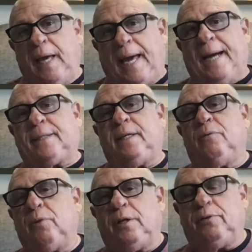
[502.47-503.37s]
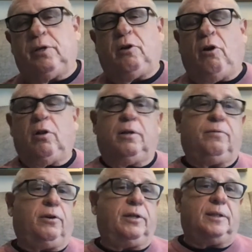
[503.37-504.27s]
acting in what you could call a
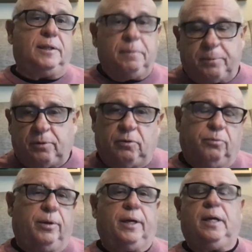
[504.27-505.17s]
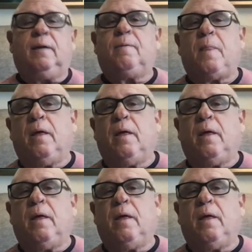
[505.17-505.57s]
very liberal way,